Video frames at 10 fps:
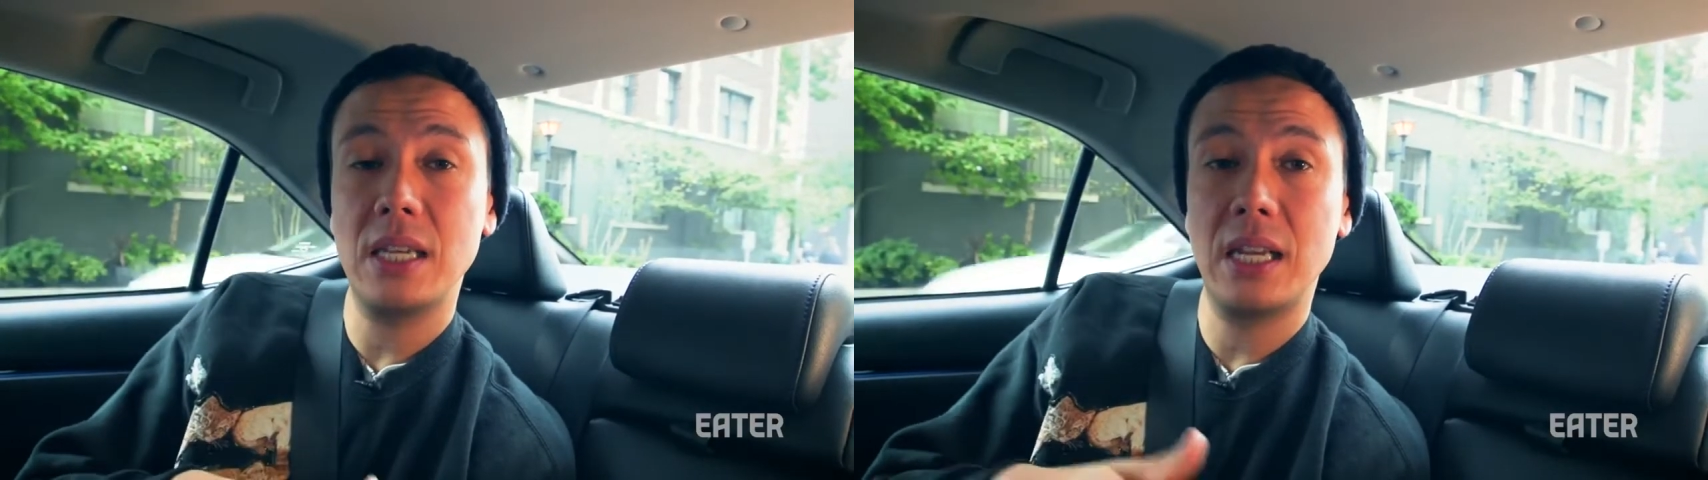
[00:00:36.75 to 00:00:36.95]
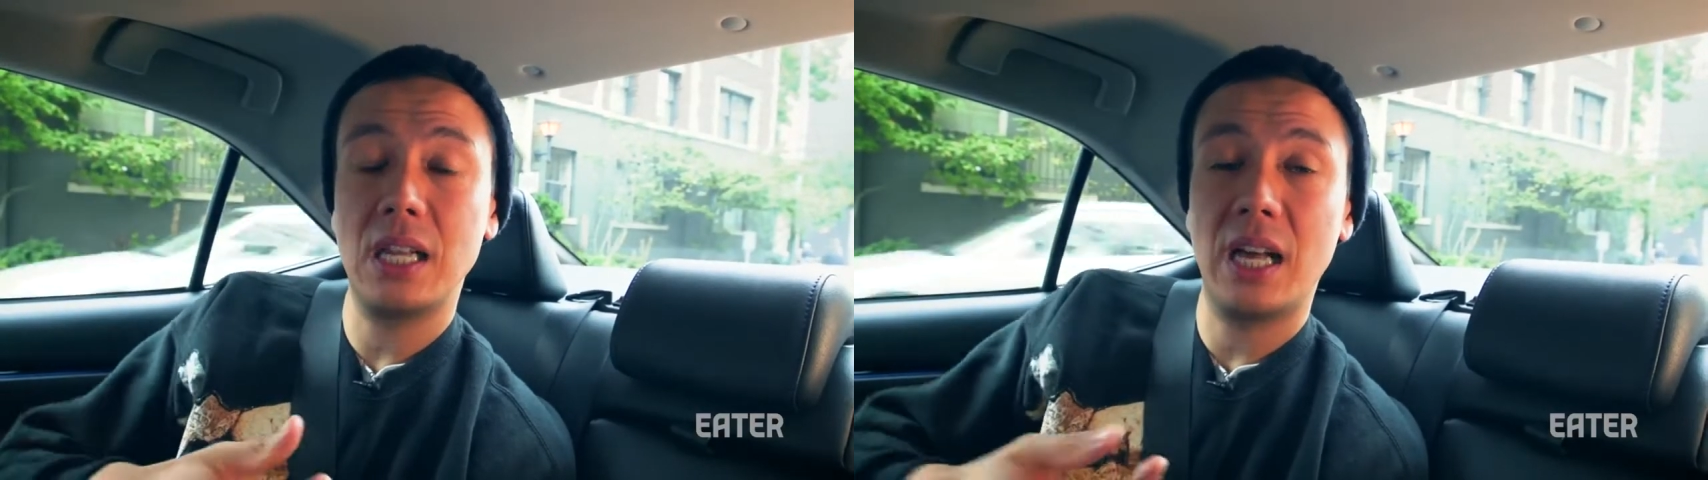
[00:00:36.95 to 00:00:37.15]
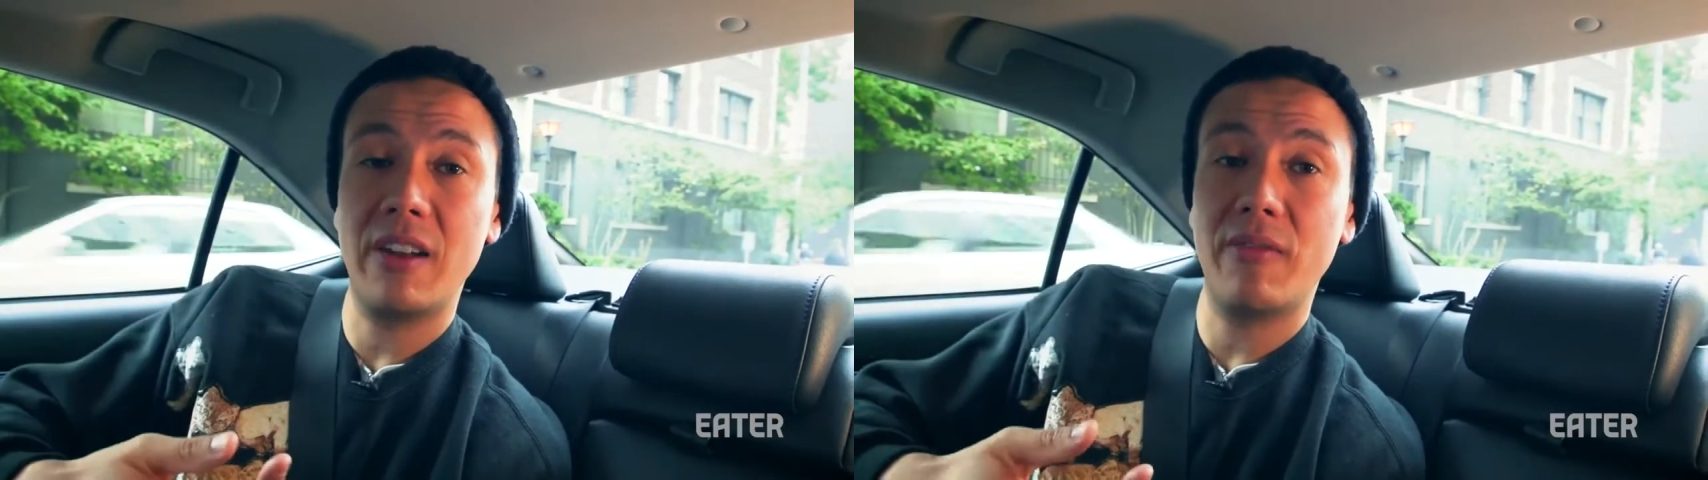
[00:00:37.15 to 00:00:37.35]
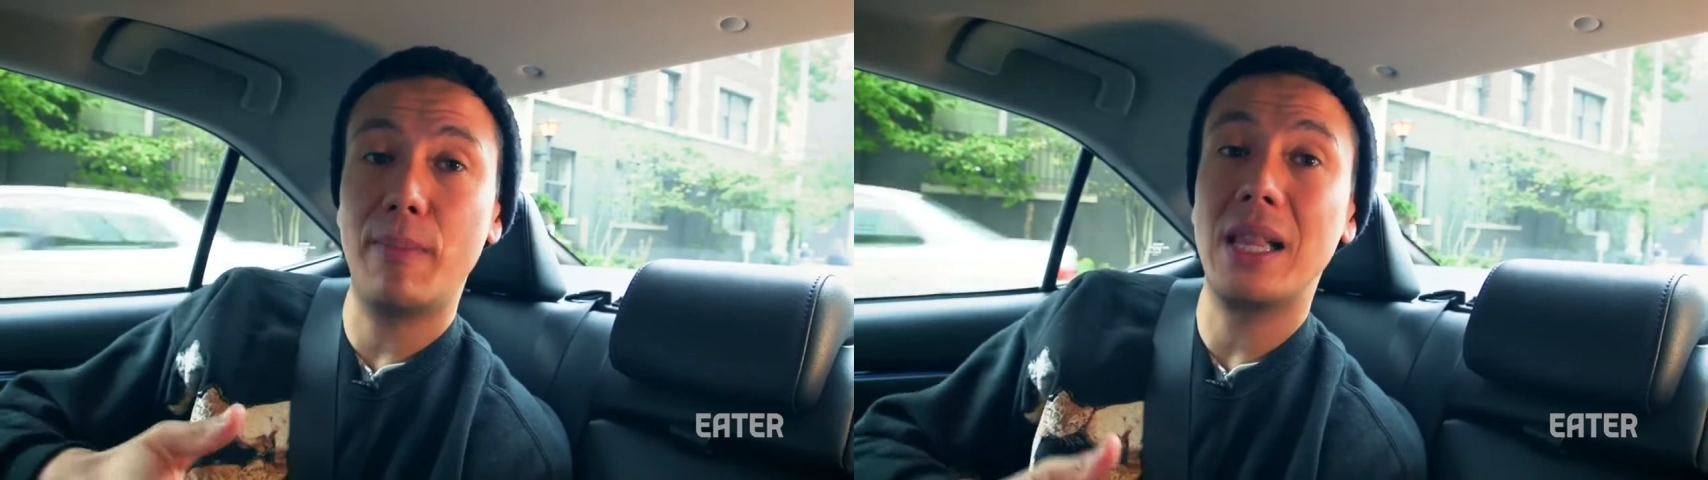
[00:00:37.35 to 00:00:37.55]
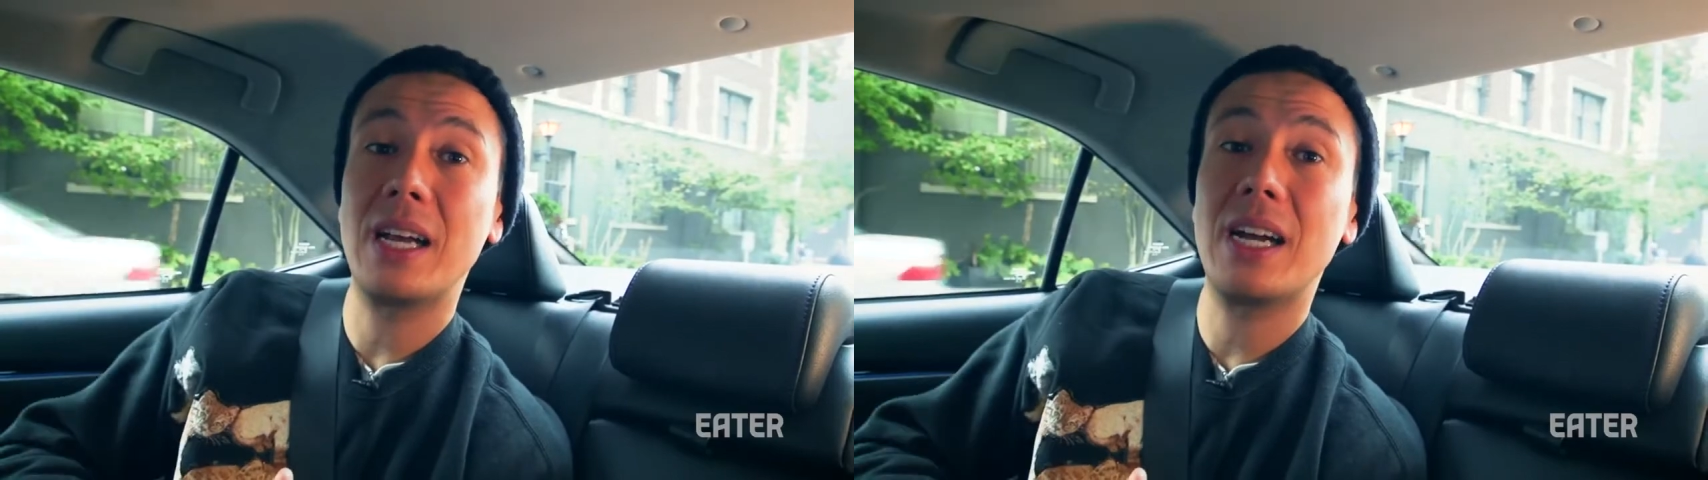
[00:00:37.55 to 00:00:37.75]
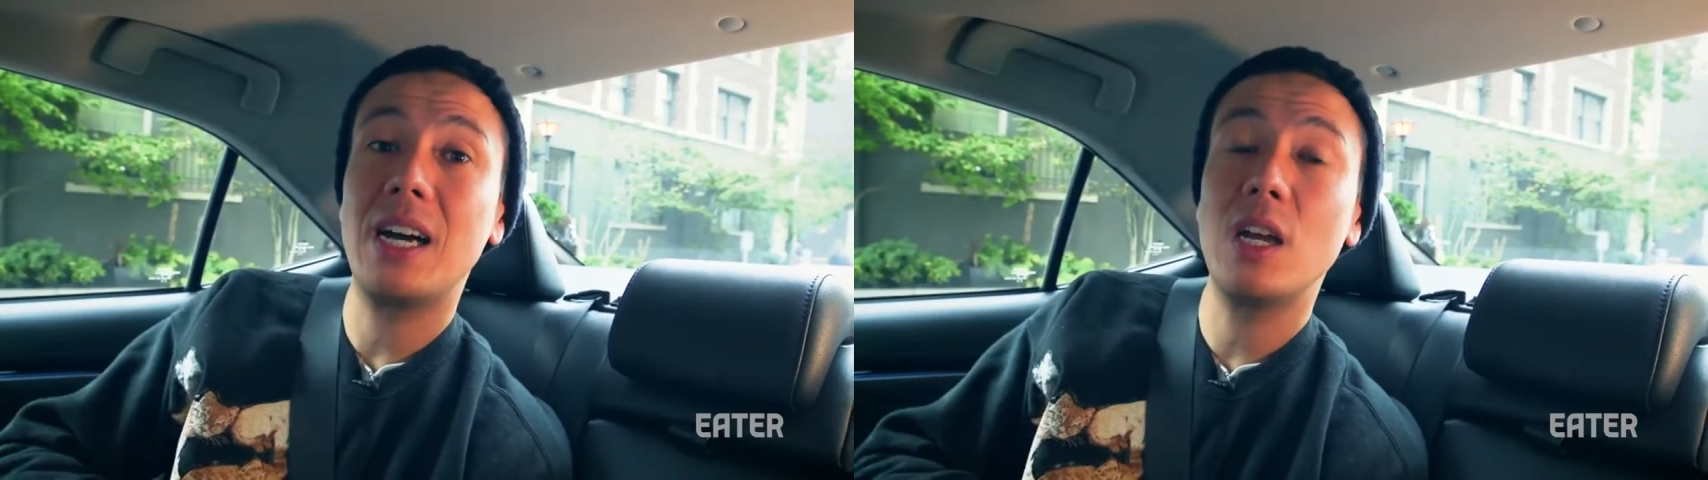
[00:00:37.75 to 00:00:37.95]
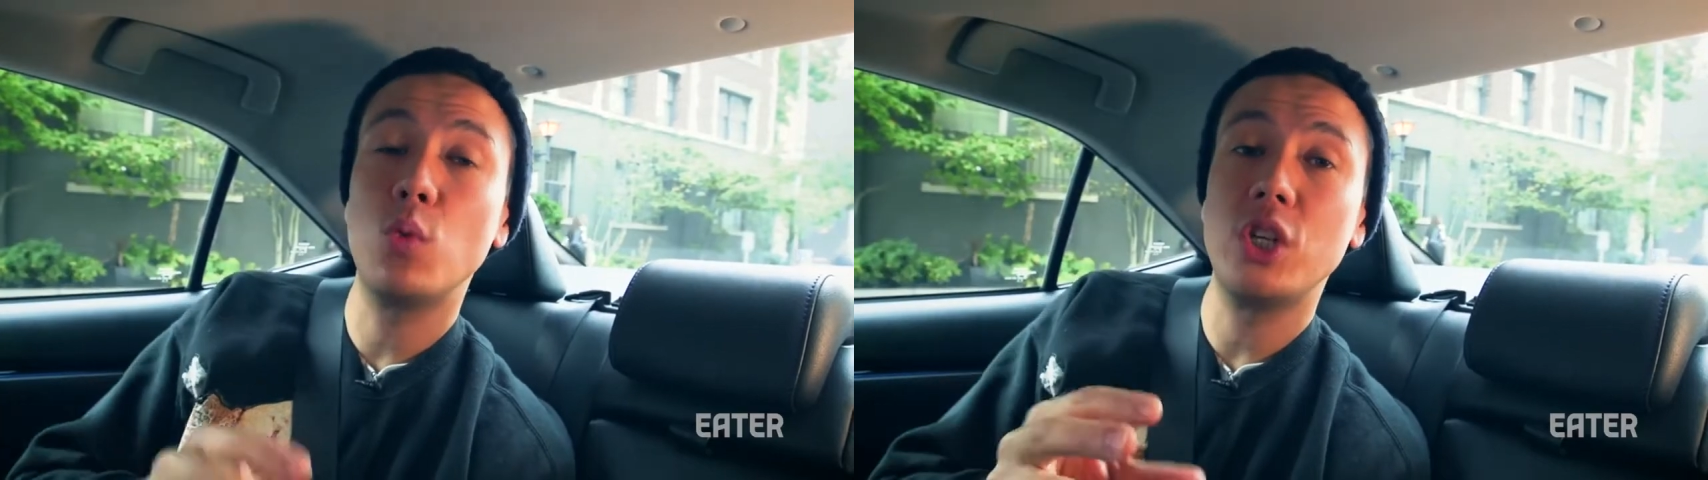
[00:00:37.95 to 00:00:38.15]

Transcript: and a lot of belacan,